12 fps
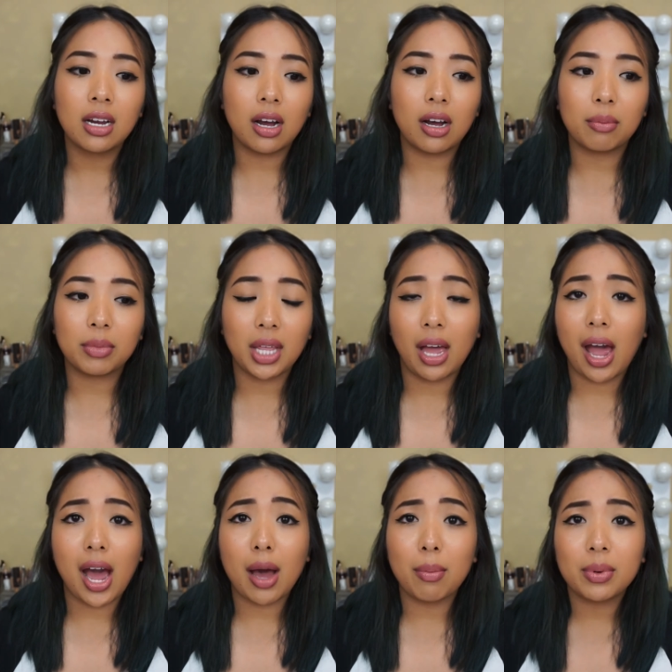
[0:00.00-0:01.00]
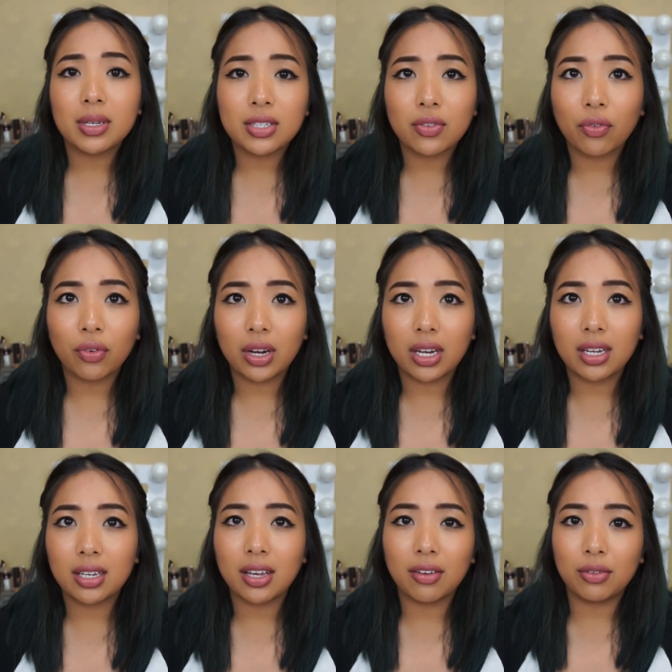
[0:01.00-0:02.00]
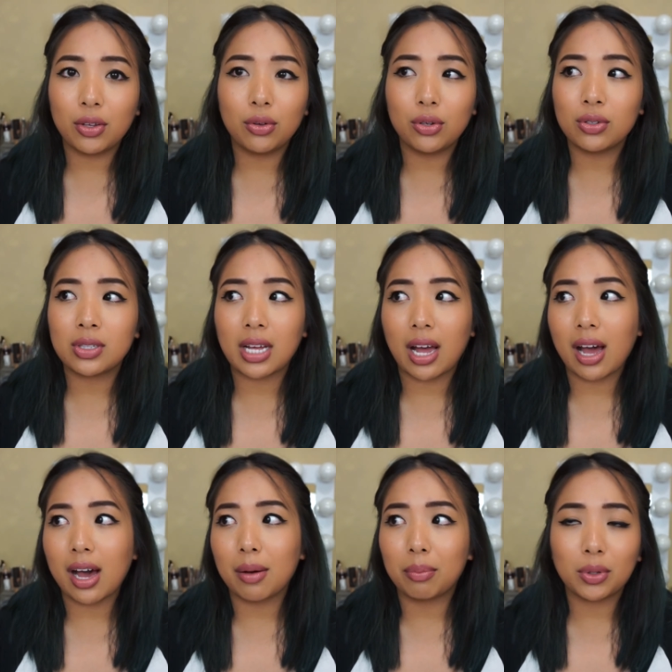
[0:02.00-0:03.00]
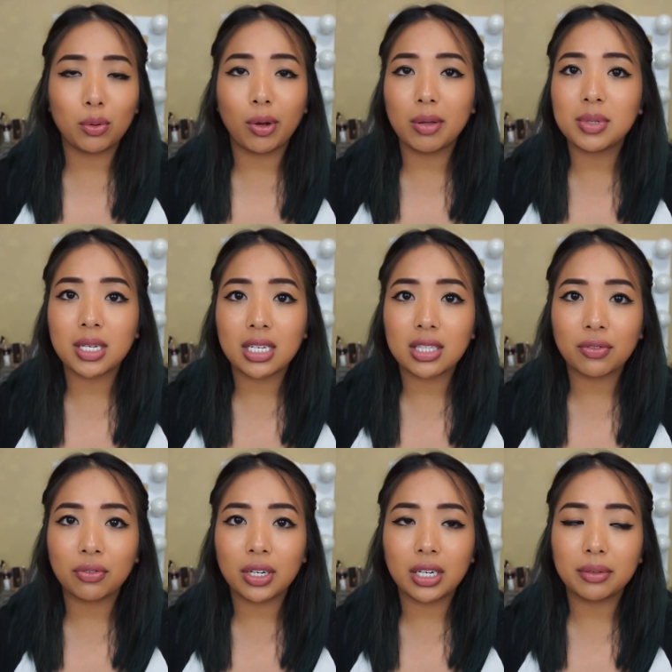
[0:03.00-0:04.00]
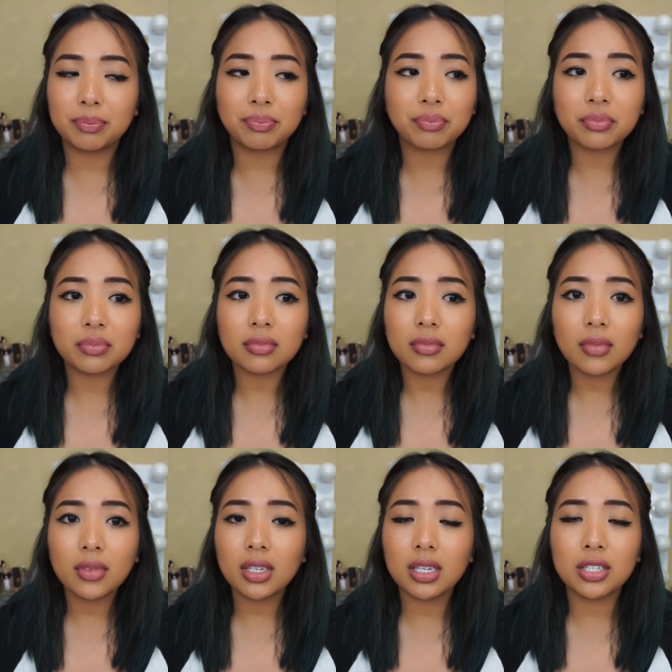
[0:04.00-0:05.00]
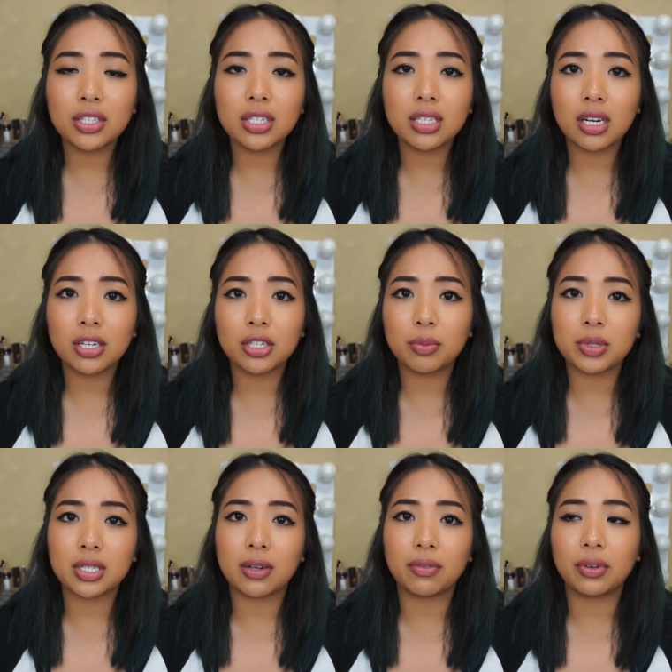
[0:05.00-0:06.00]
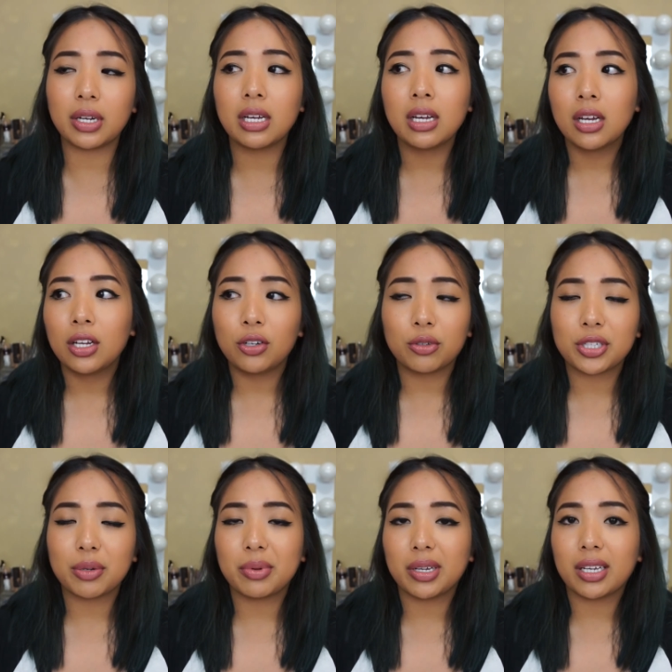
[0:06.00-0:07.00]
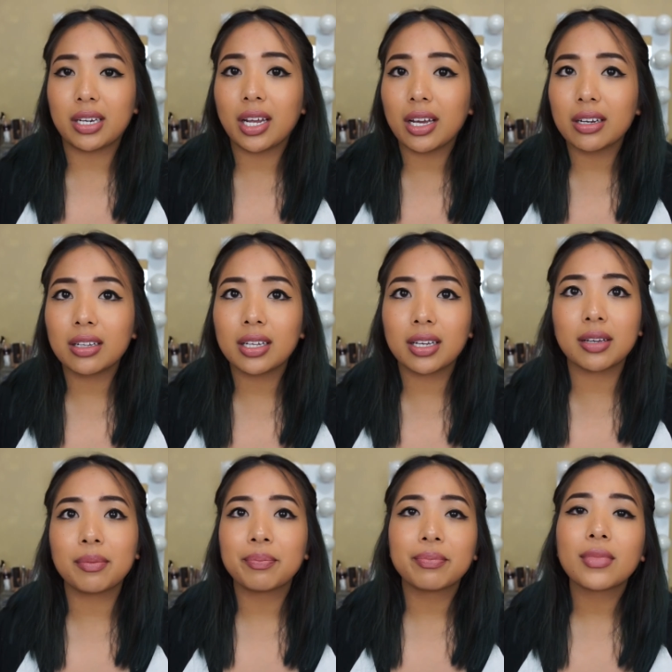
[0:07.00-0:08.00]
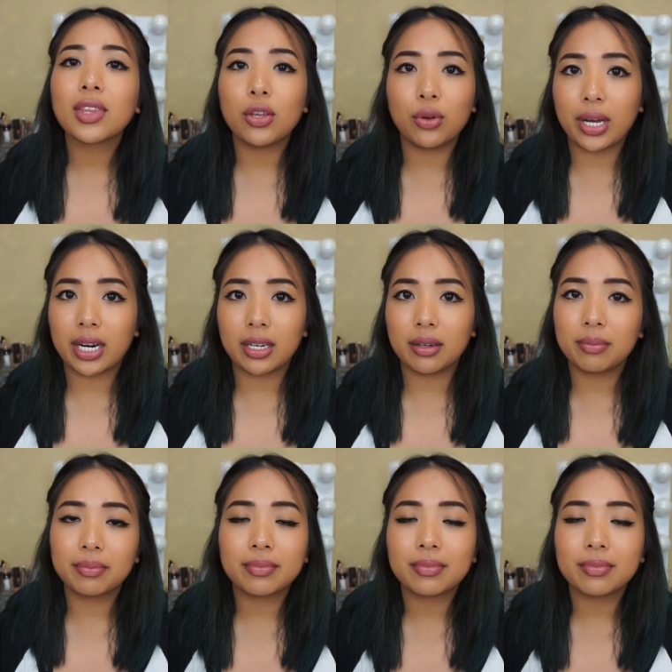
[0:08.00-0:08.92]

Um, the app is free if you use the app. The website's free. It's just one hundred percent free. No shipping and handling. You get it.